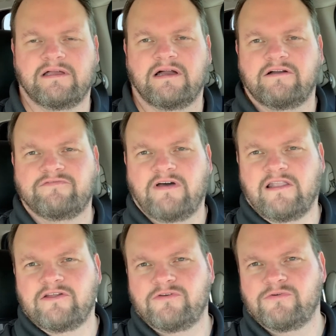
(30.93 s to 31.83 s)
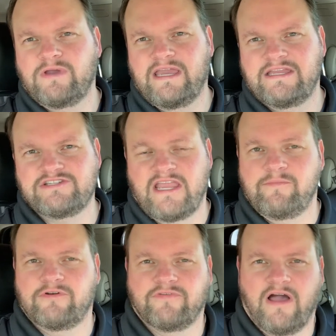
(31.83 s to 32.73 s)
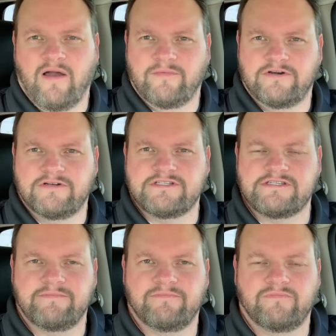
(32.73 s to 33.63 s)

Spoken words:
follow a Chamber of Commerce